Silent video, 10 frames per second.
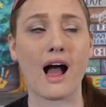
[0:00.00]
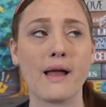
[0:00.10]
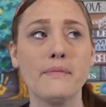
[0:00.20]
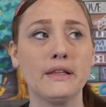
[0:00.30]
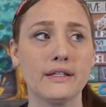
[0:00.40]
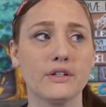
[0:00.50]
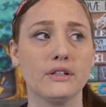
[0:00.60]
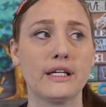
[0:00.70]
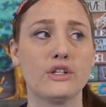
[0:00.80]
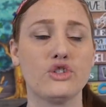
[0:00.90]
I'm
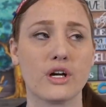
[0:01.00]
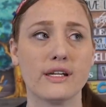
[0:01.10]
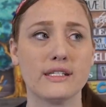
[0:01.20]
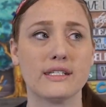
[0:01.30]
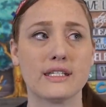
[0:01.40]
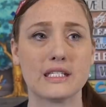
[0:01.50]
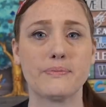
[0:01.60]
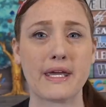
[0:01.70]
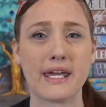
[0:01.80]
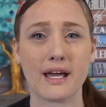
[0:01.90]
literally just
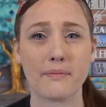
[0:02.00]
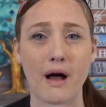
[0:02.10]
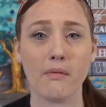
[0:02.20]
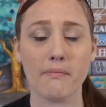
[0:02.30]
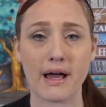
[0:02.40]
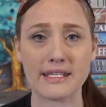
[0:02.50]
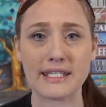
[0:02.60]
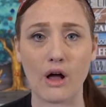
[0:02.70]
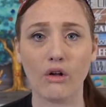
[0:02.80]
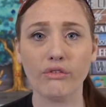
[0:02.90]
speaking about
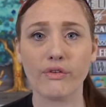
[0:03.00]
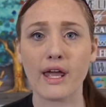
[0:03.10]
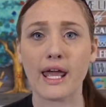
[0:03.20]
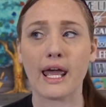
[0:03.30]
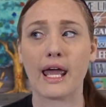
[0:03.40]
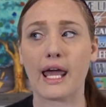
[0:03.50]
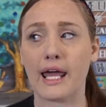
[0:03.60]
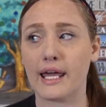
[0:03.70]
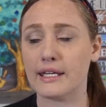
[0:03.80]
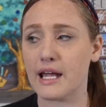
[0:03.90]
myself
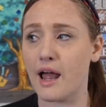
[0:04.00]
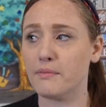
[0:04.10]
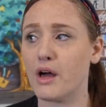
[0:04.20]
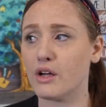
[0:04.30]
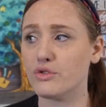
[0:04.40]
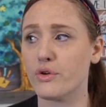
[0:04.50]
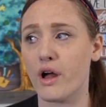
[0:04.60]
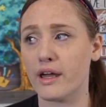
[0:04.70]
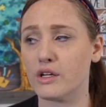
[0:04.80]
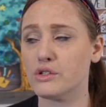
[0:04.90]
and I'm not
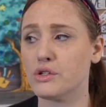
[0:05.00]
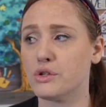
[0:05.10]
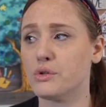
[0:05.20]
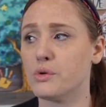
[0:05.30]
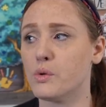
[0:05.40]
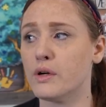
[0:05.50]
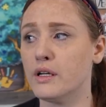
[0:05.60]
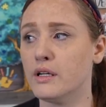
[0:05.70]
trying to